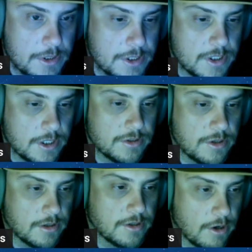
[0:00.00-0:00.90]
I'm just gonna
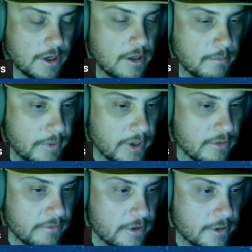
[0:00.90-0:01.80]
start targeting
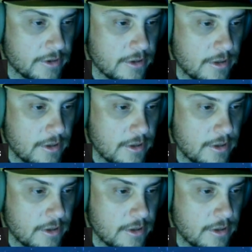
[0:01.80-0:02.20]
bigger fish.